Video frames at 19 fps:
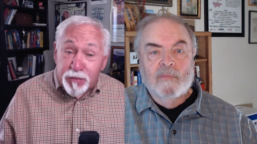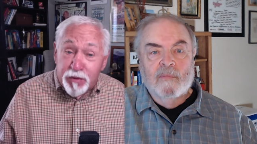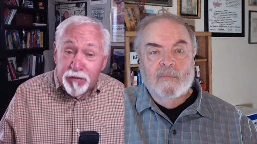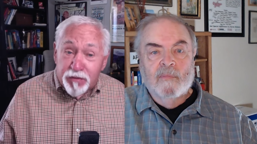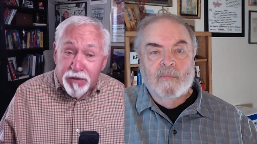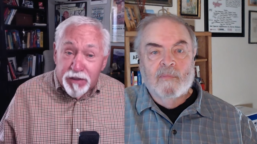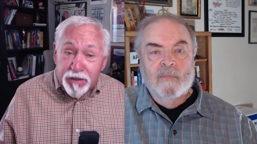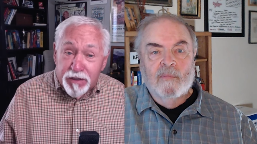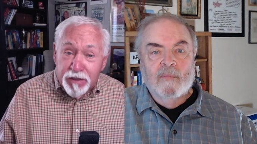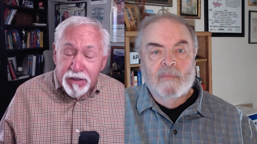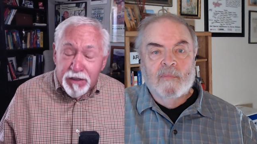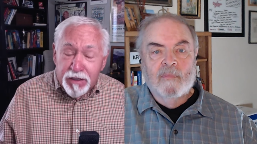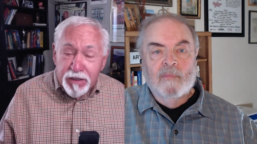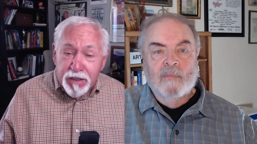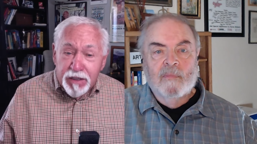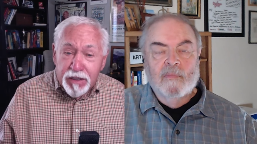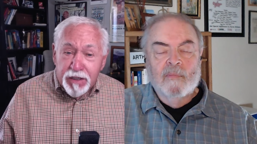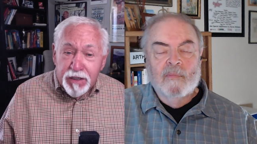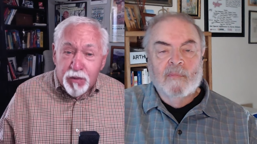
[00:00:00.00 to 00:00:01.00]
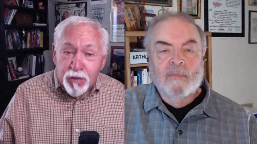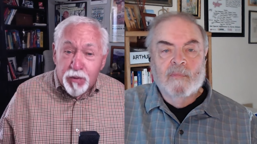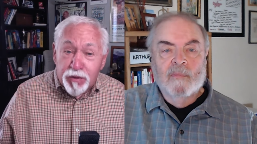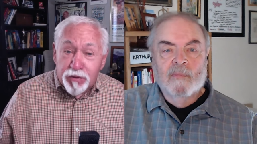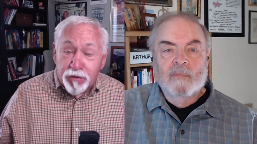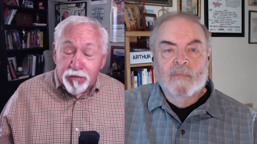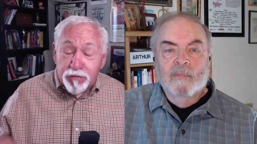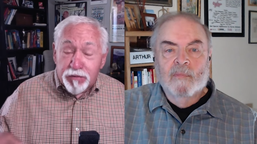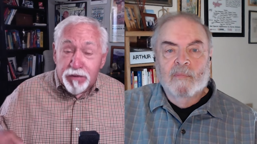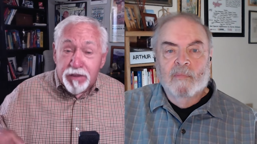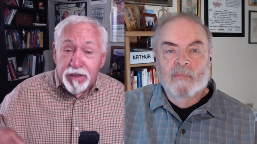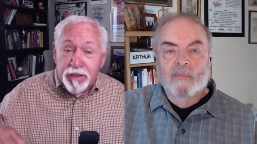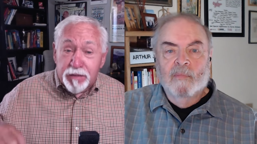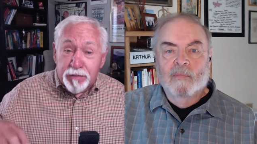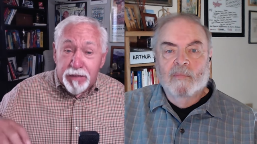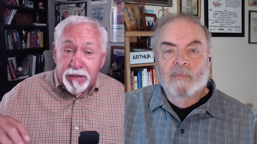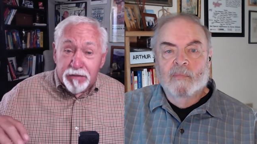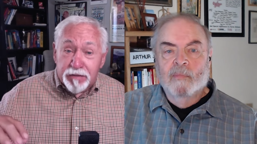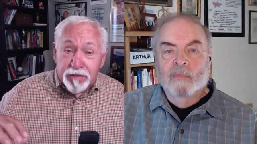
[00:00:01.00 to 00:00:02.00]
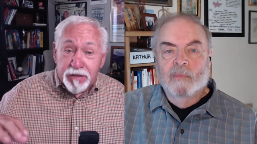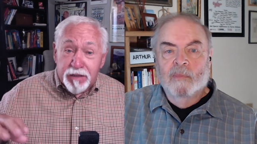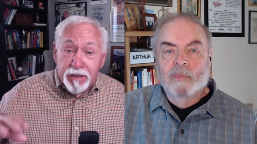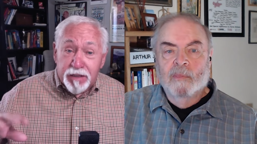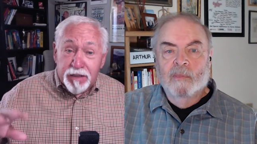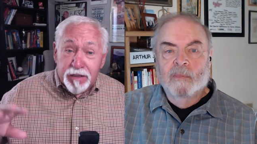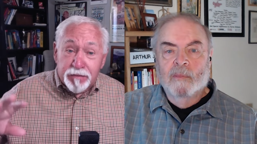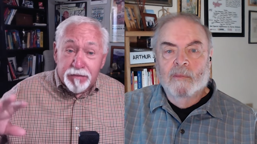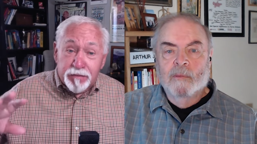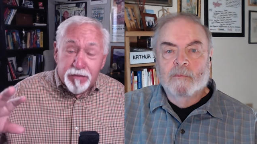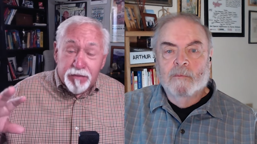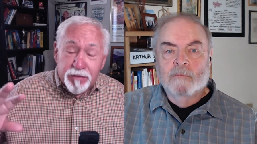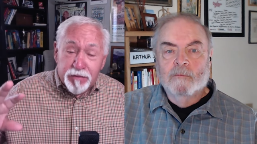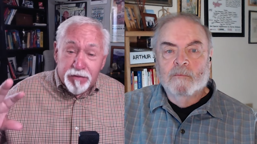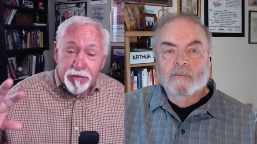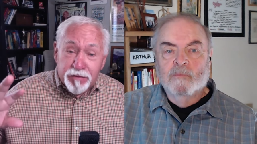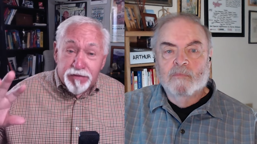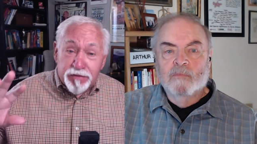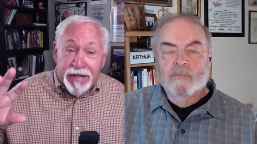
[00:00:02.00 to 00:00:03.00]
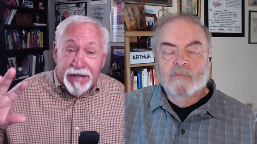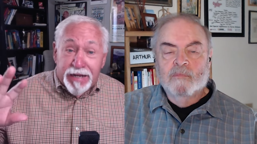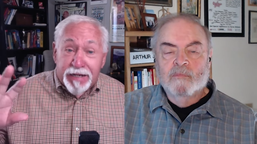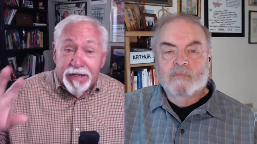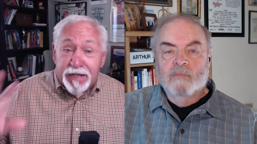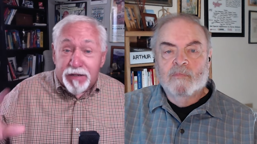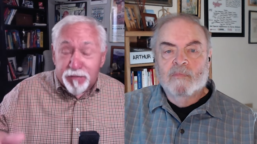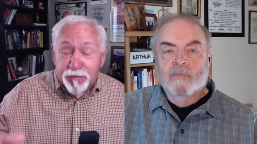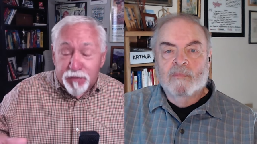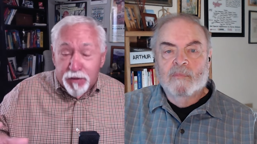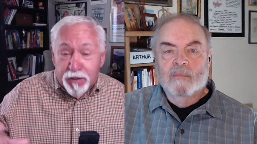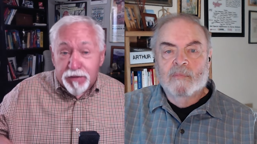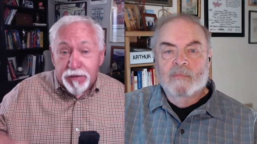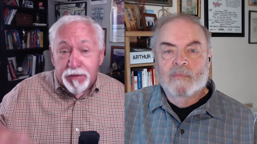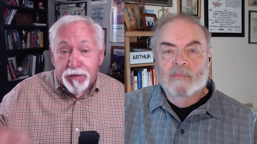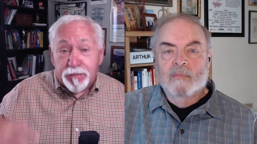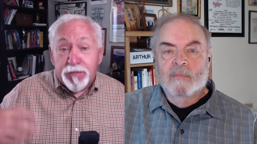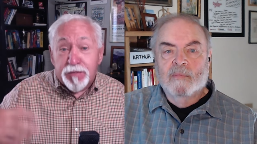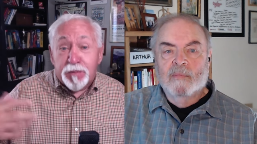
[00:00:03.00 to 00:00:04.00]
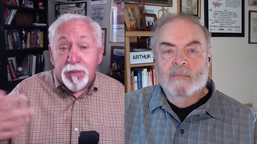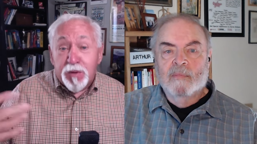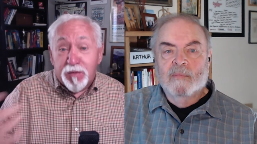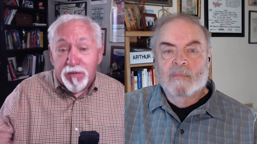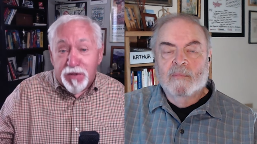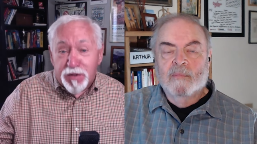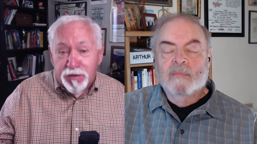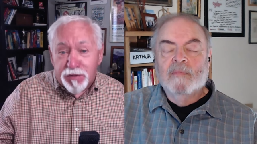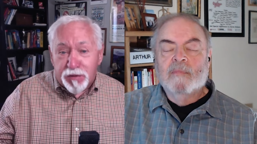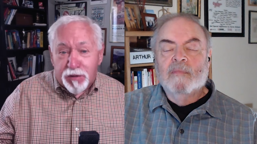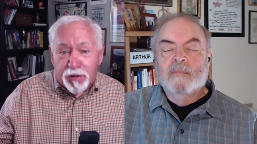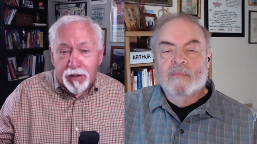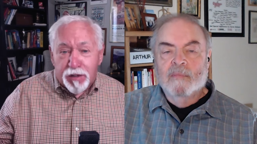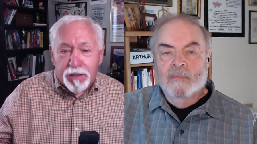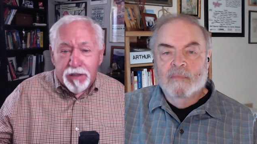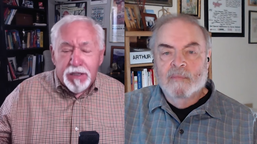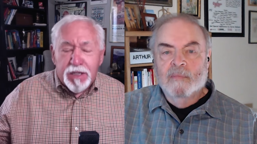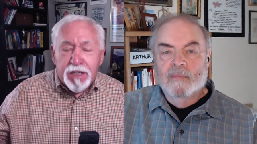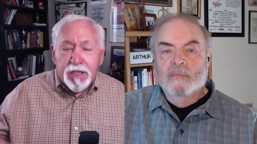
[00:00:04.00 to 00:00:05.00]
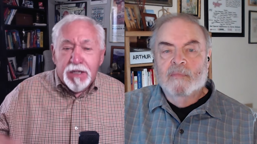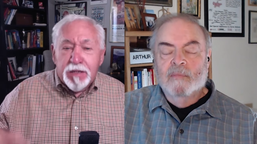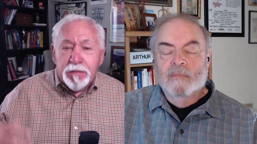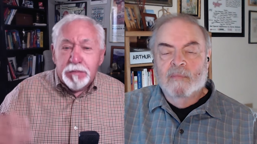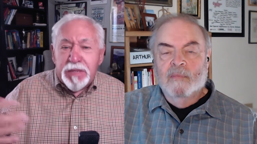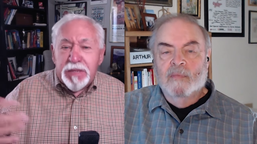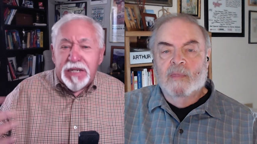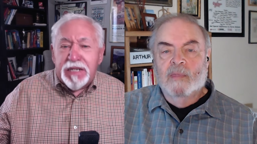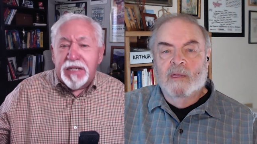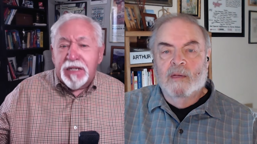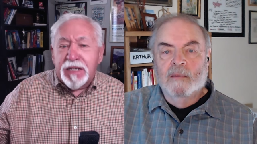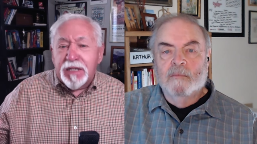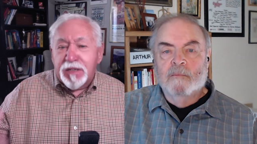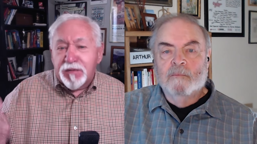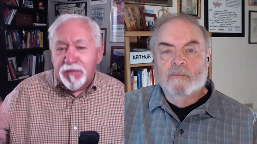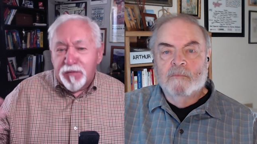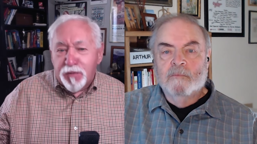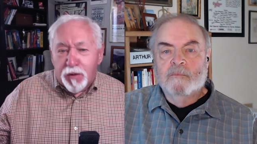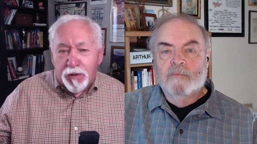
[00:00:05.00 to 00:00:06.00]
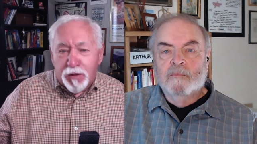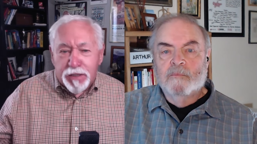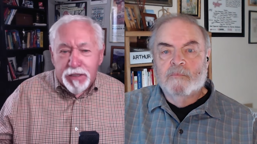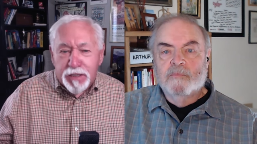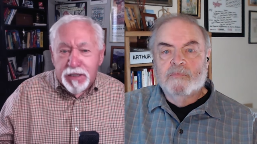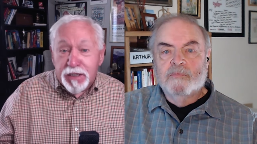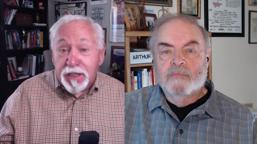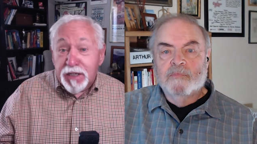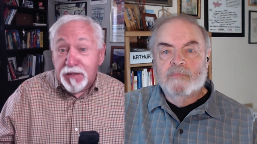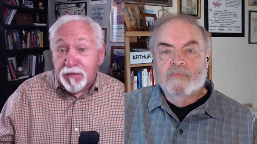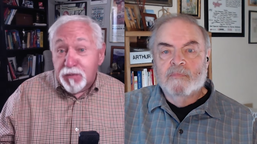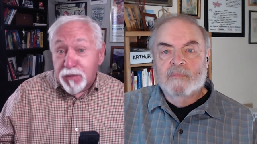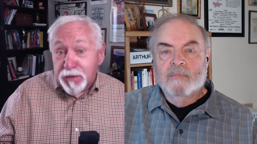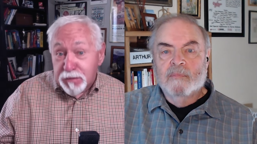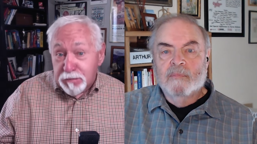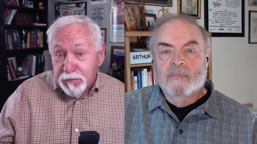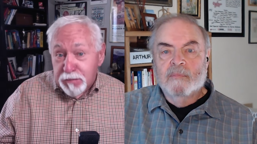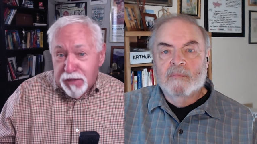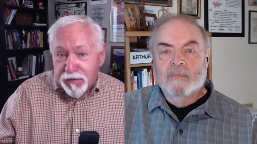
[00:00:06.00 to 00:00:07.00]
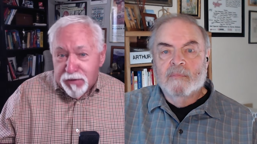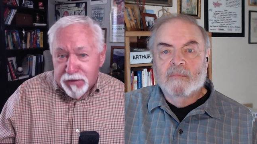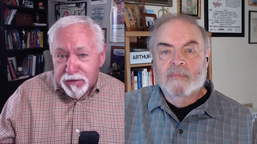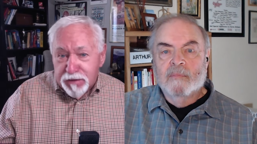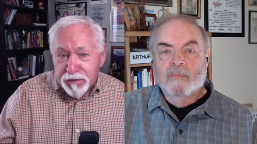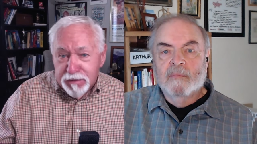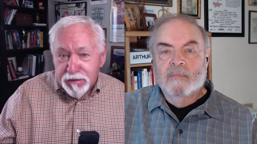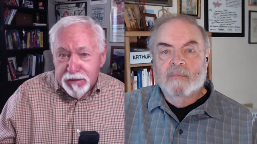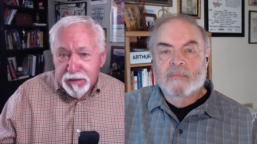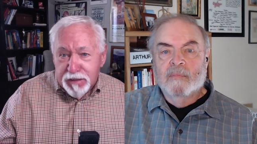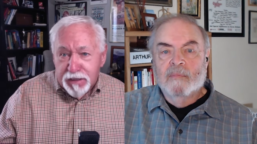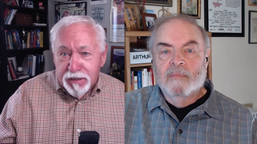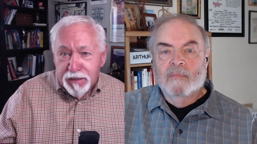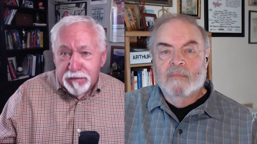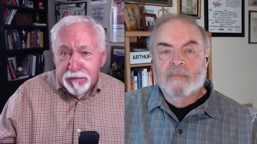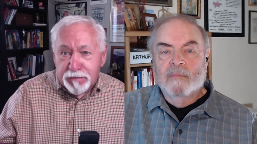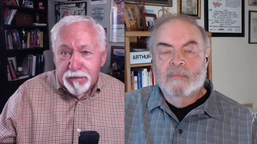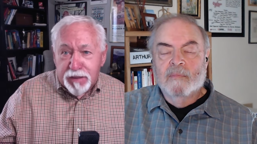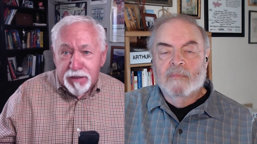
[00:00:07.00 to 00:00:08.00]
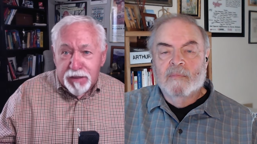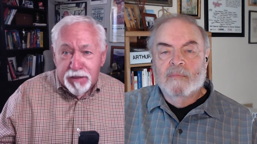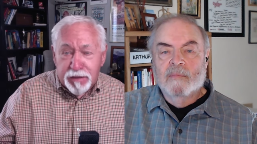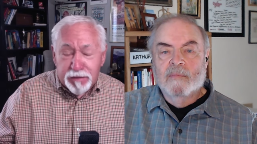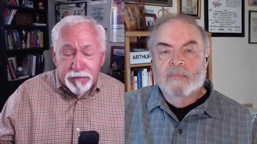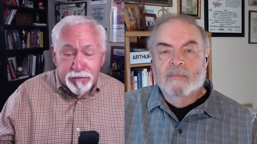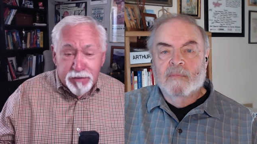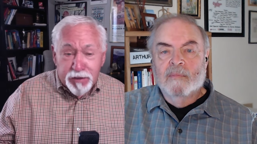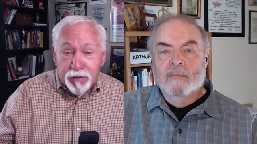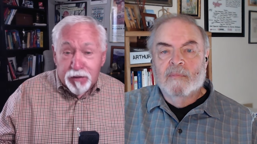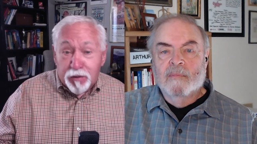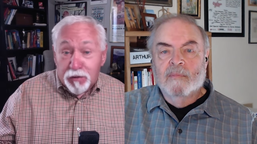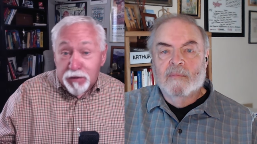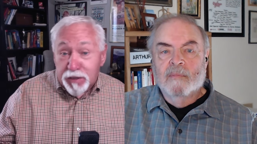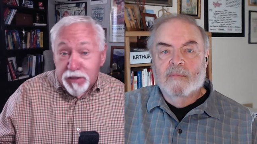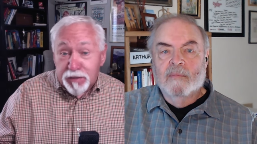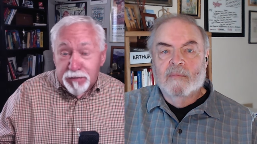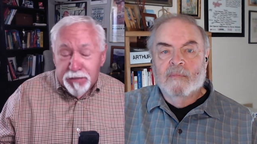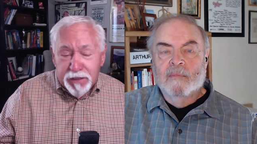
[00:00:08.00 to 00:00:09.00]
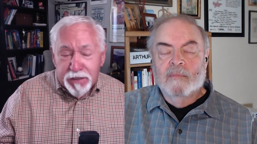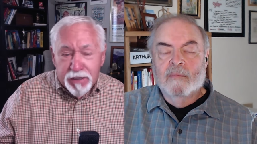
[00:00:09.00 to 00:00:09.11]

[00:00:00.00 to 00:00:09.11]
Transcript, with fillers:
Speaker 1: of this movie, which is really about uh, Zac Efron, the, the movie star, yeah. meeting and falling in love with the mother um, of Nicole